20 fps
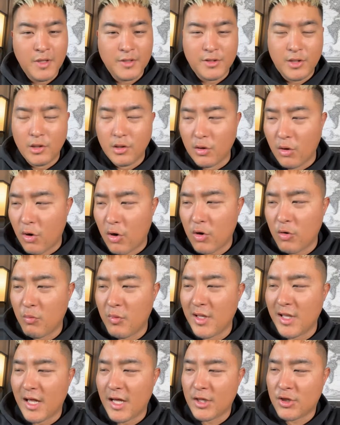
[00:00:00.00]
But the
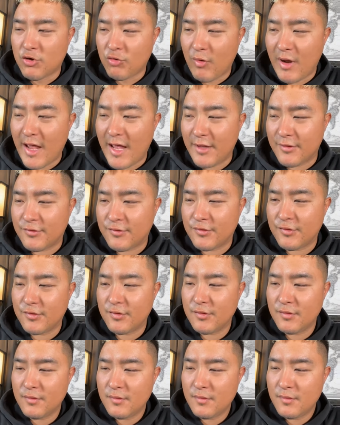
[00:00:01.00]
Lord will
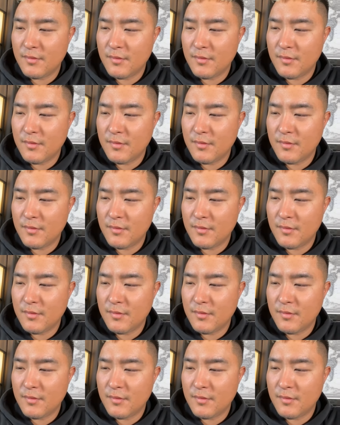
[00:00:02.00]
address